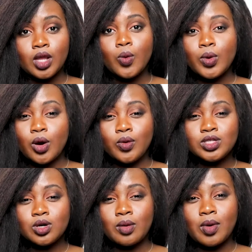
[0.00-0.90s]
We always
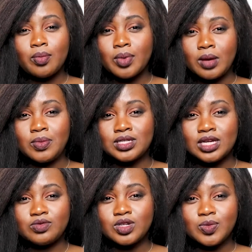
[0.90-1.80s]
talk about purpose
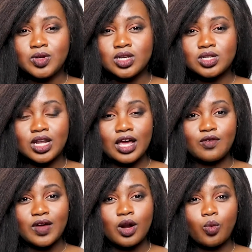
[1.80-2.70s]
at Responding to
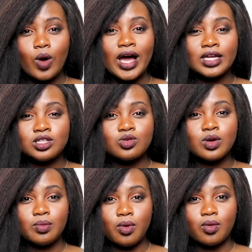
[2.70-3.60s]
Life and why it's so
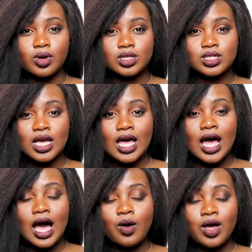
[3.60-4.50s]
important.
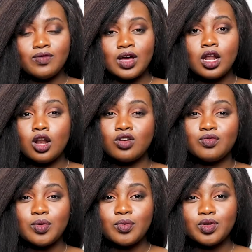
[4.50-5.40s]
However, a lot of
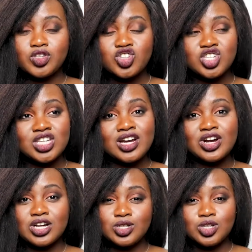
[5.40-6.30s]
people steer
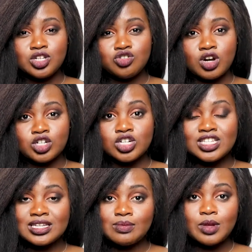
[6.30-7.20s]
into distraction
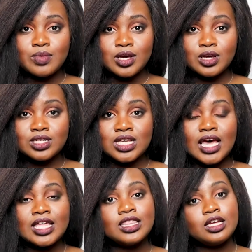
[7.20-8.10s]
simply because
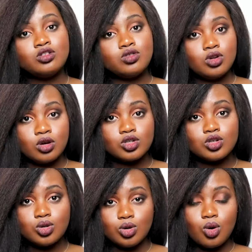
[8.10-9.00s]
they do not
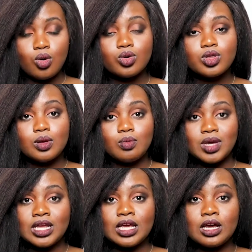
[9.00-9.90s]
know the
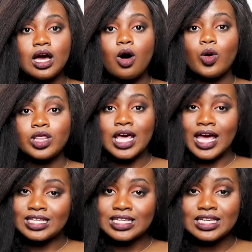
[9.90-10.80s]
meaning or
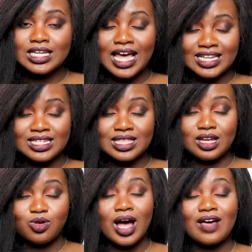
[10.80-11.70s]
they
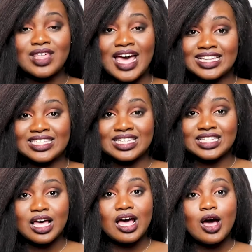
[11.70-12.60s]
don't have the essence
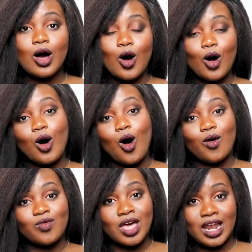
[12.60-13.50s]

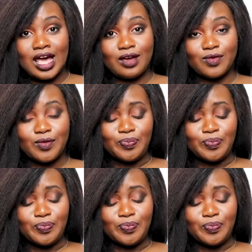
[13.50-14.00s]
of their life.